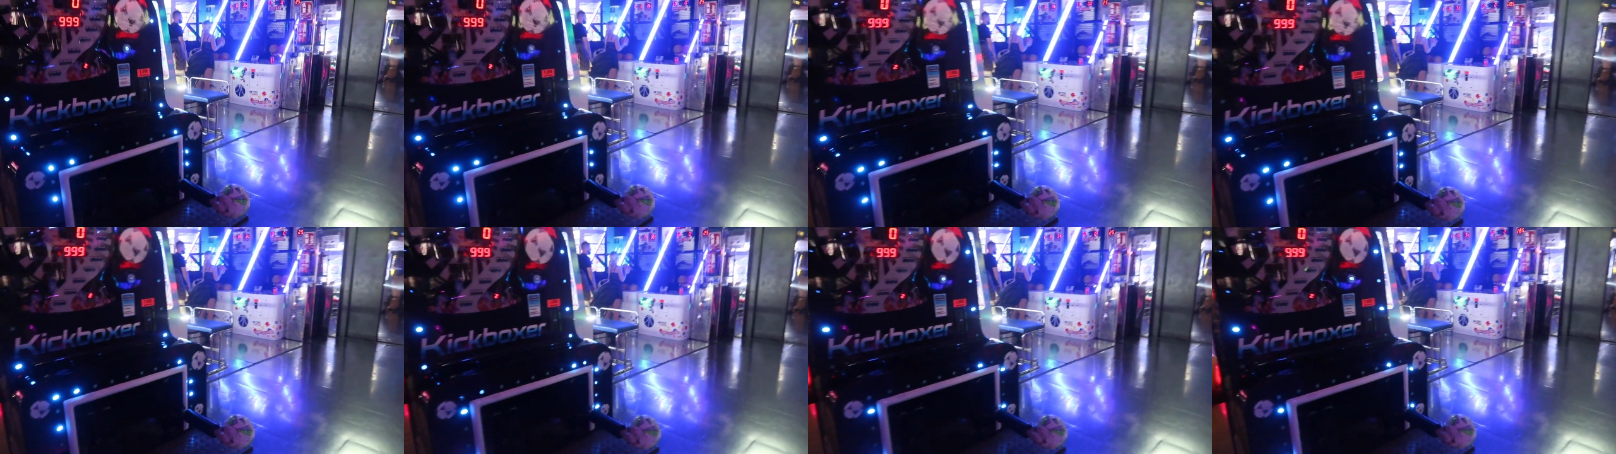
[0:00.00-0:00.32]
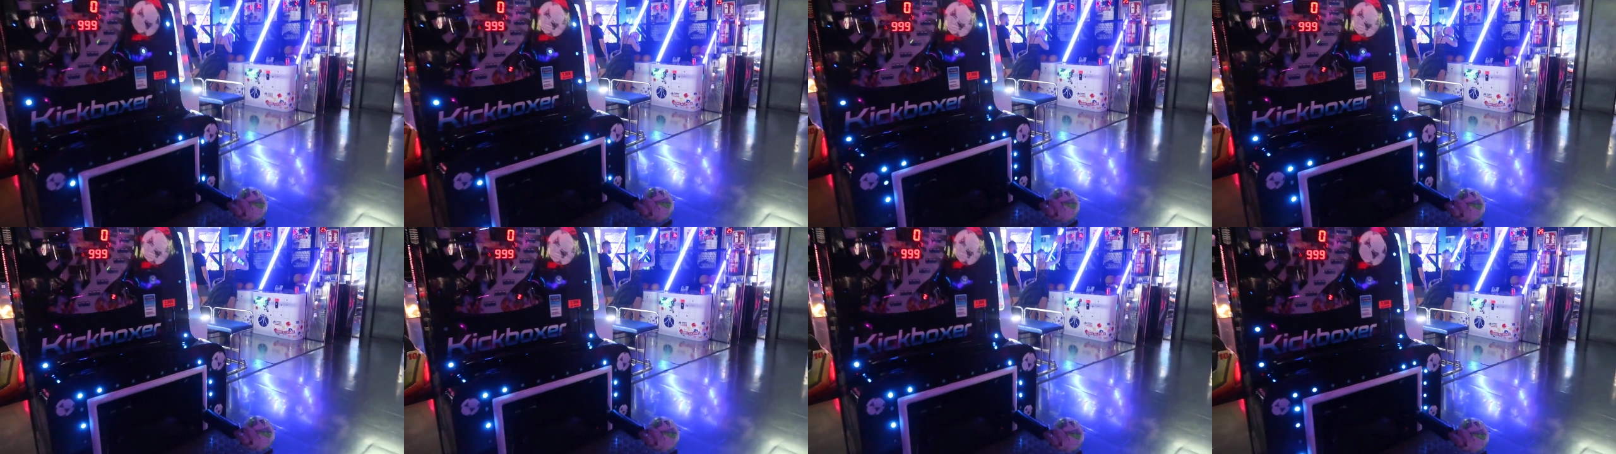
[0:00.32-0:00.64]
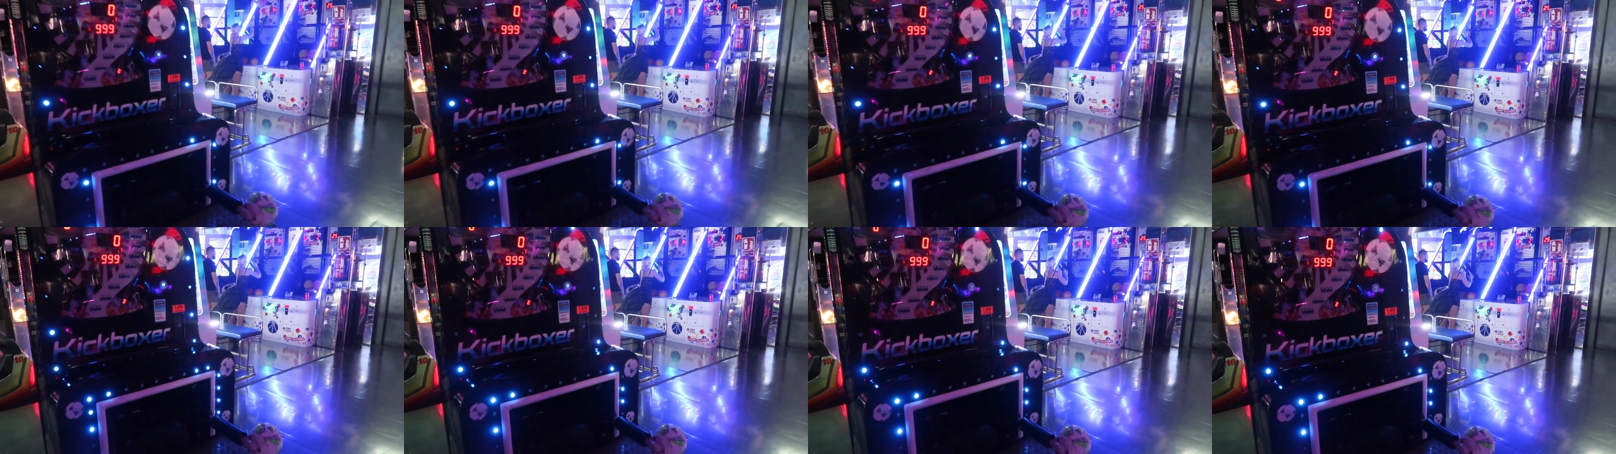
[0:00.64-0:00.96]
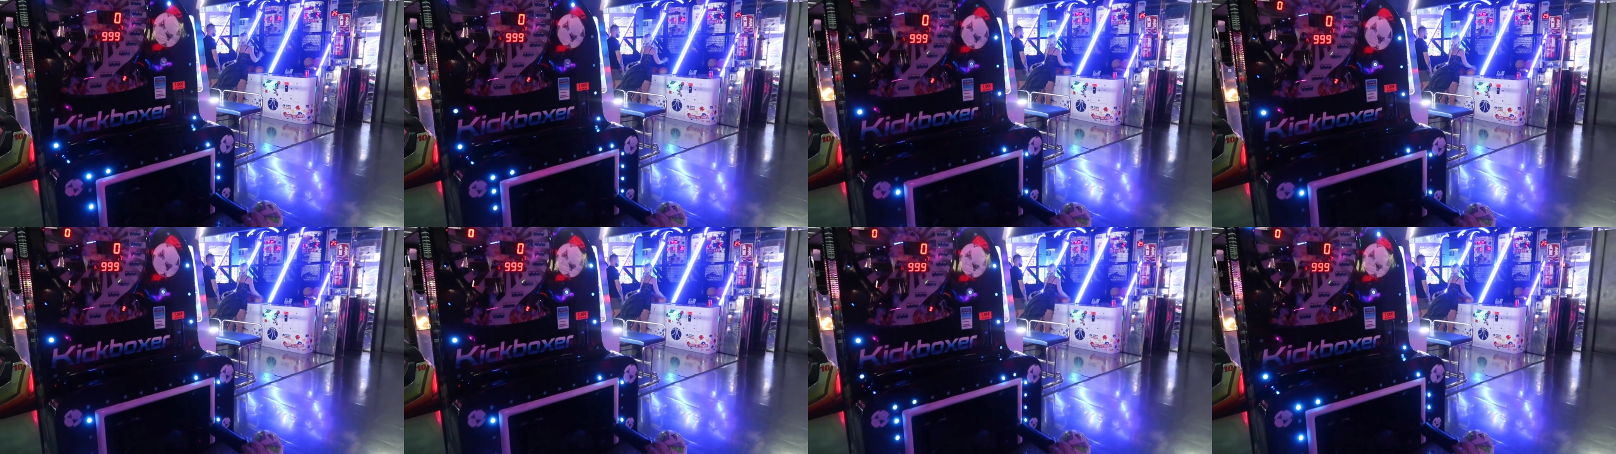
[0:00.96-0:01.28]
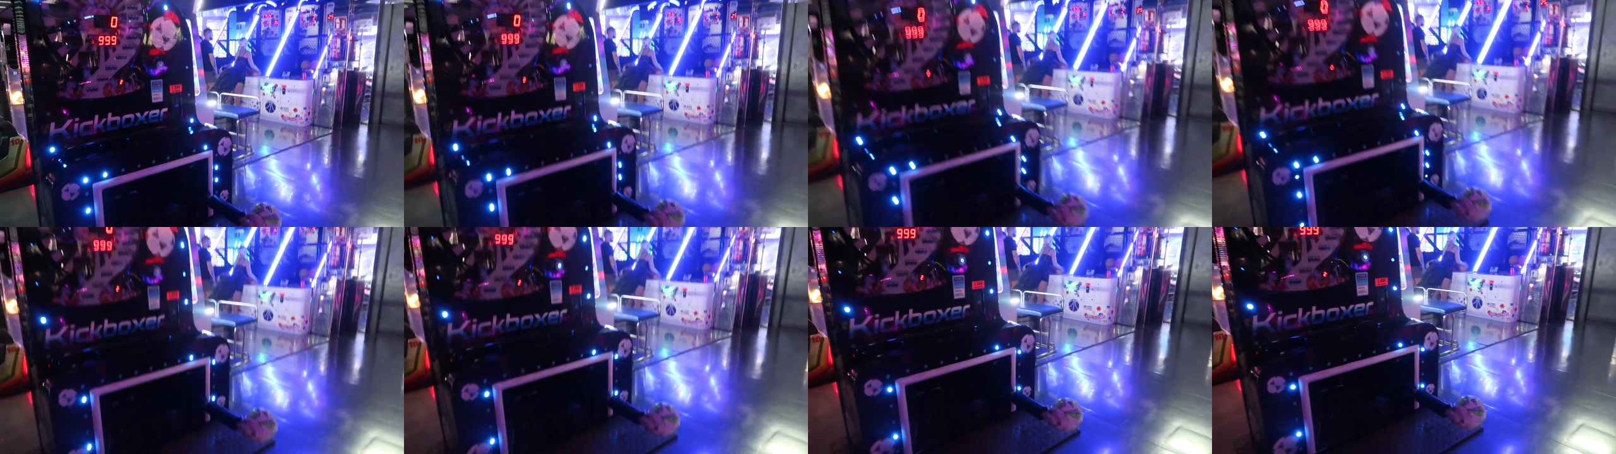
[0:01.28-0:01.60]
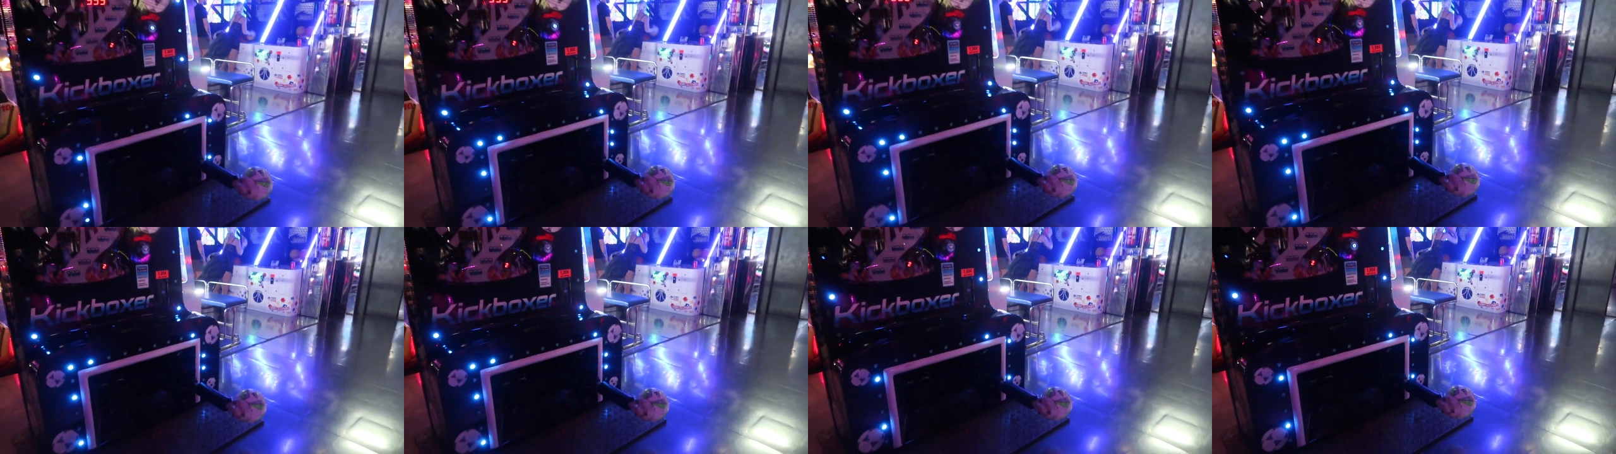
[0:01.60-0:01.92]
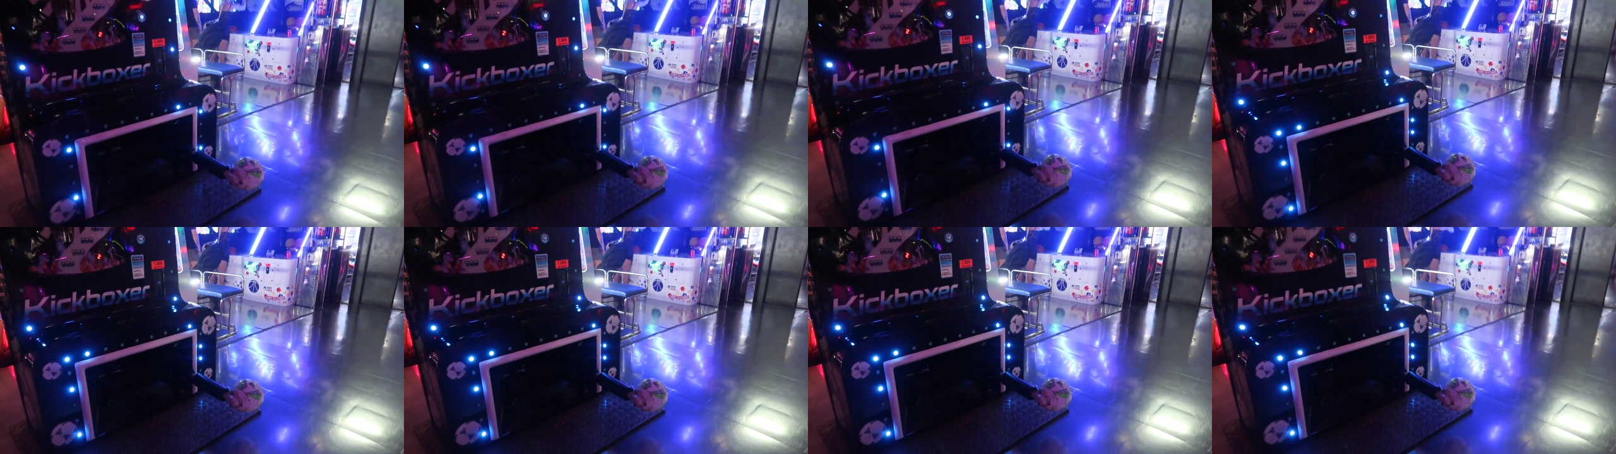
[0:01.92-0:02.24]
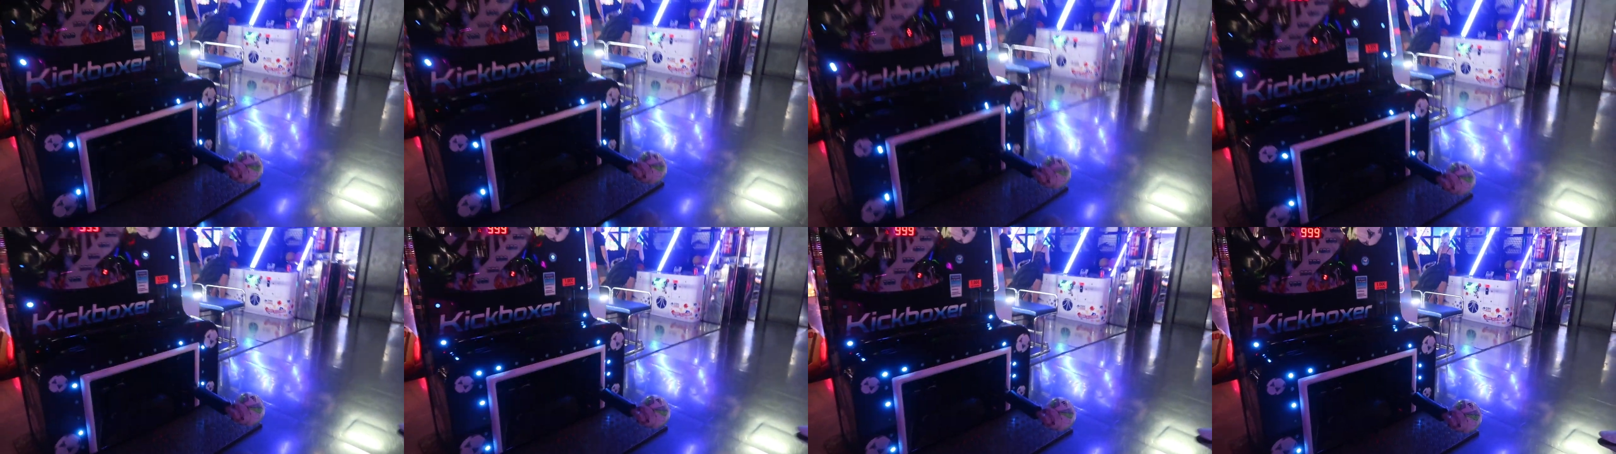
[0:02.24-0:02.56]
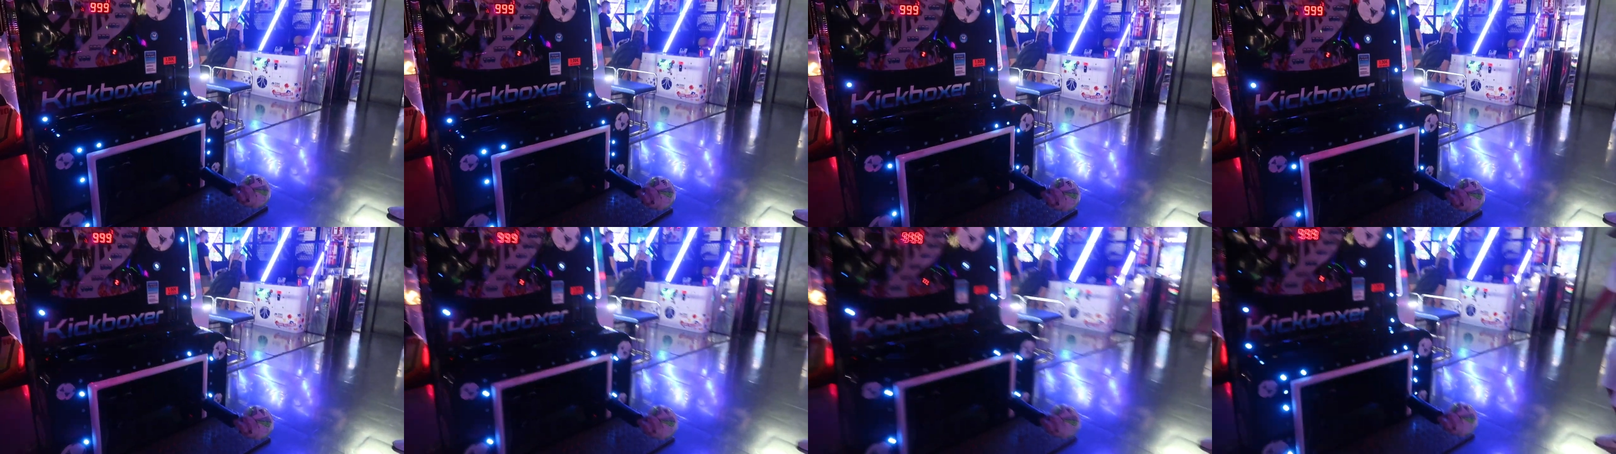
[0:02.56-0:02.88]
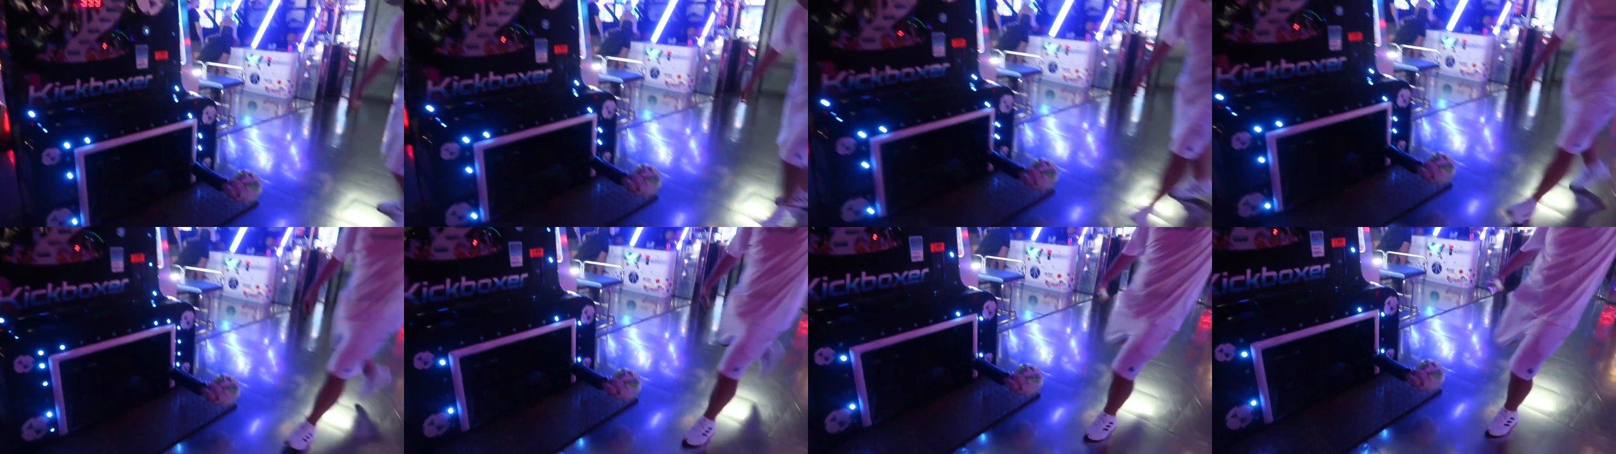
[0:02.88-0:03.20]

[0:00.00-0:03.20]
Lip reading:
No face is visible, so there are no lips to read.